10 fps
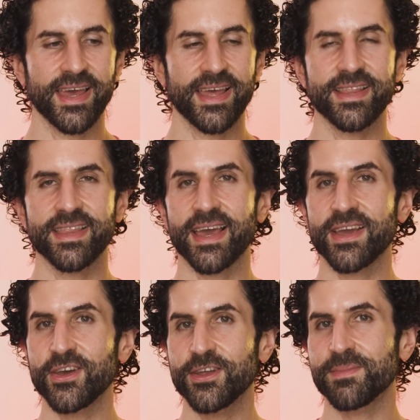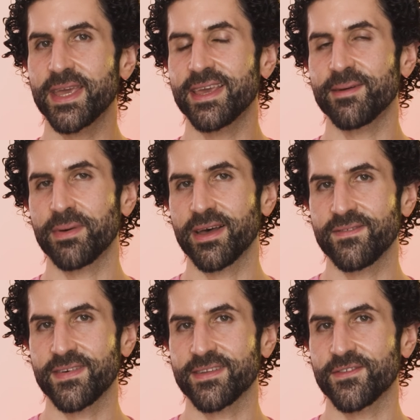And that could make it
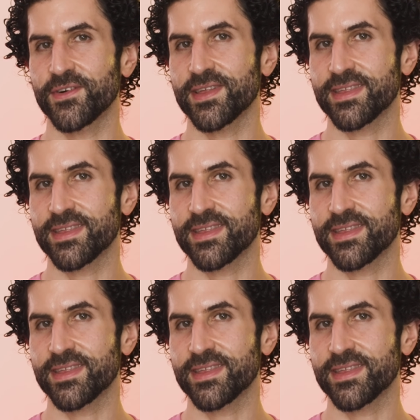perfect for a